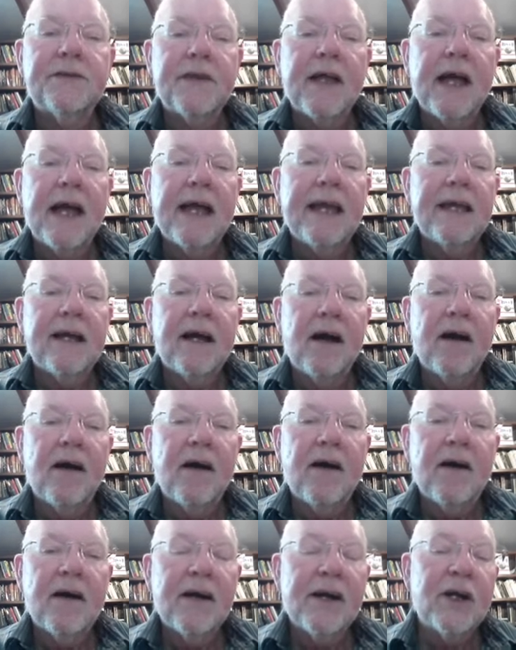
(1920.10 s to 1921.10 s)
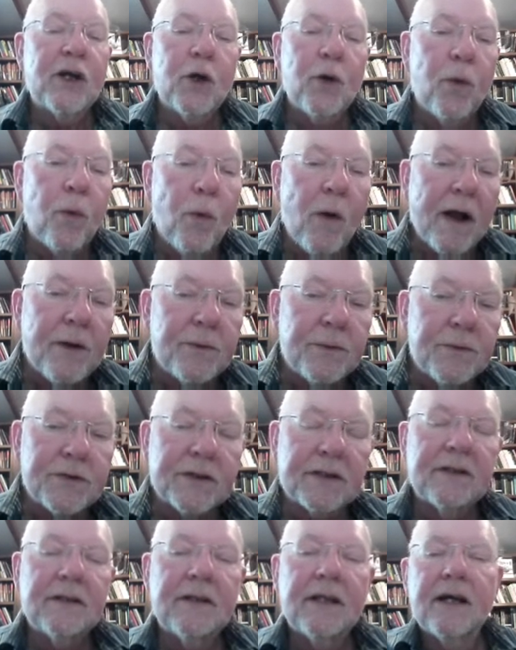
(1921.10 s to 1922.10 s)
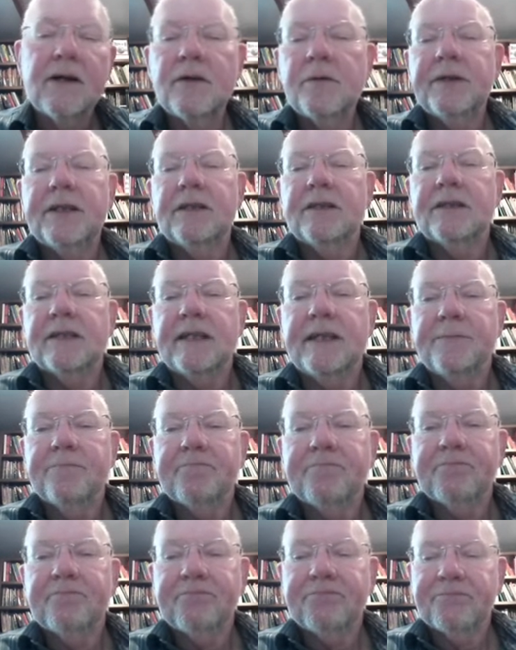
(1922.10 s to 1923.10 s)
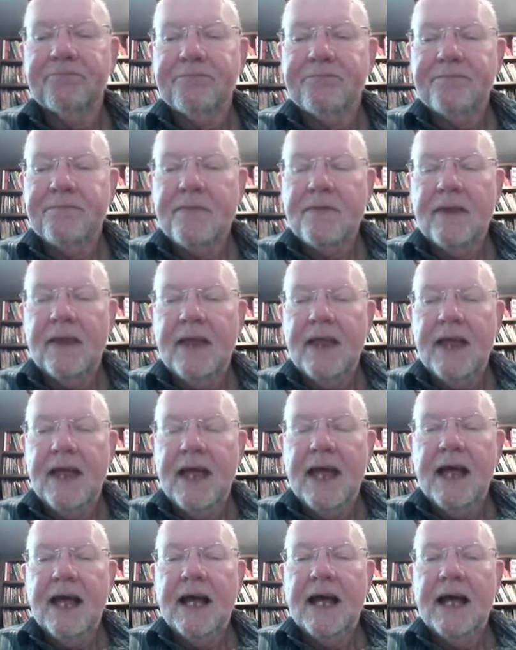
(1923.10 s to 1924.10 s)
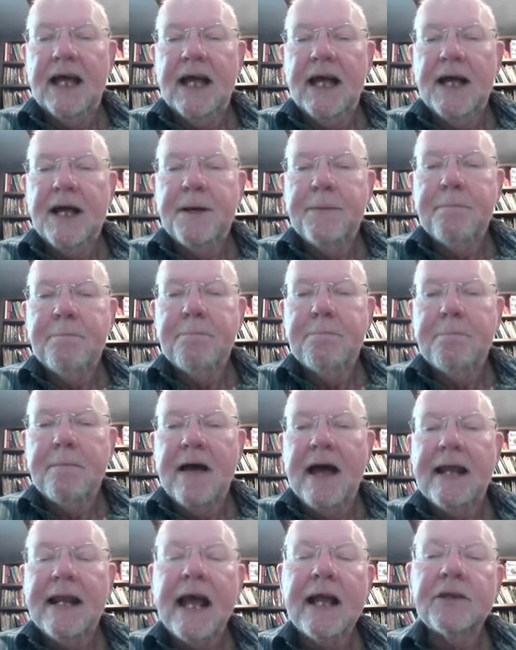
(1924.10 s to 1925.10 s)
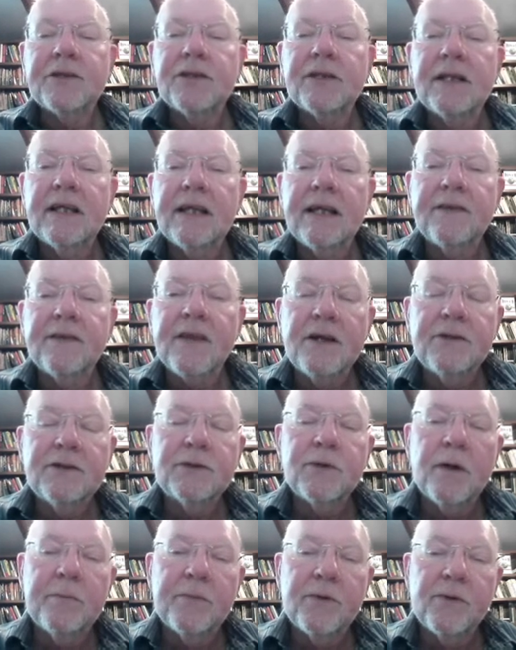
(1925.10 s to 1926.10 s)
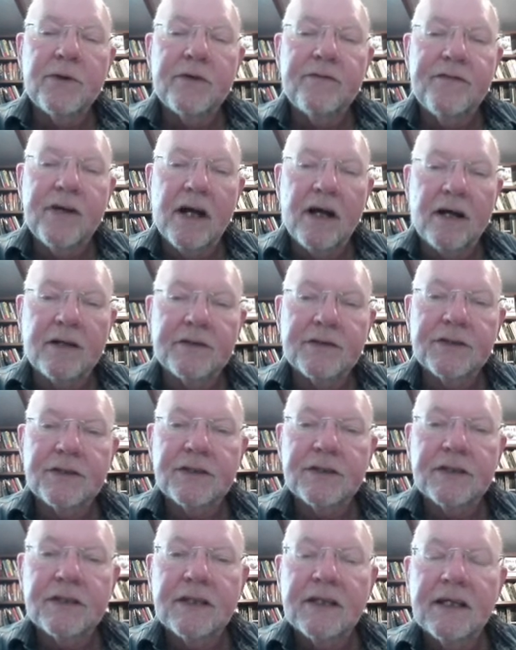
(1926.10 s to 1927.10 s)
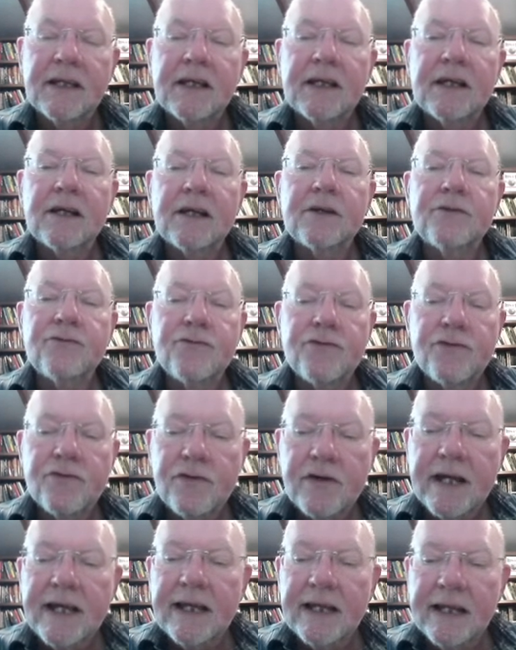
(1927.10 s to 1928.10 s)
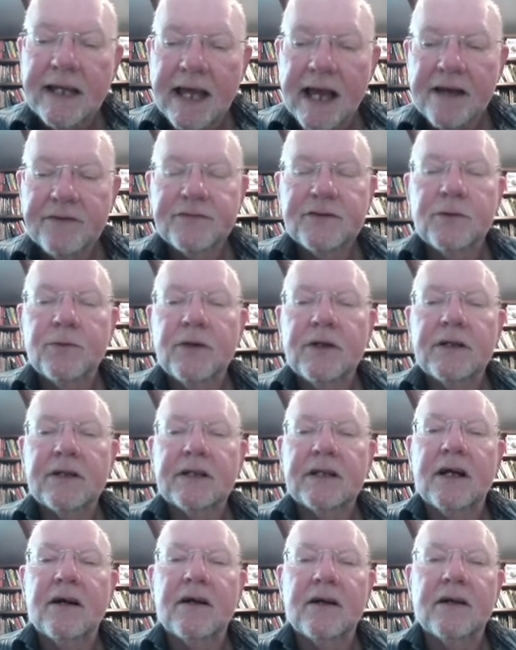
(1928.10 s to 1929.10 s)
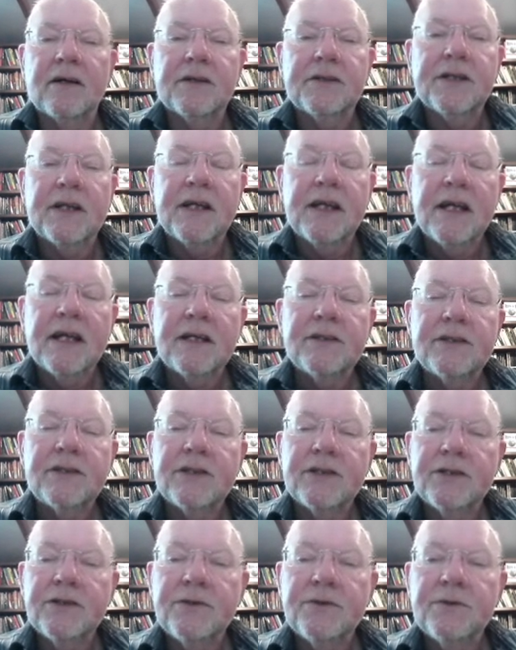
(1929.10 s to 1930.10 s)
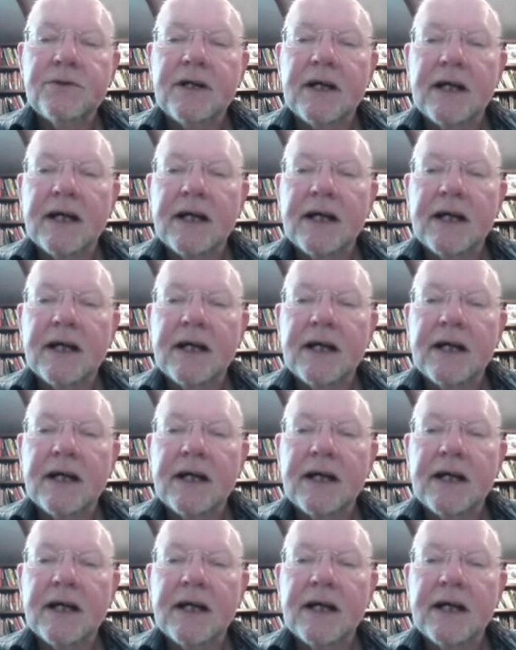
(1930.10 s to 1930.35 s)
they are, quote, low ability. And actually, those who are more advanced really have to work hard to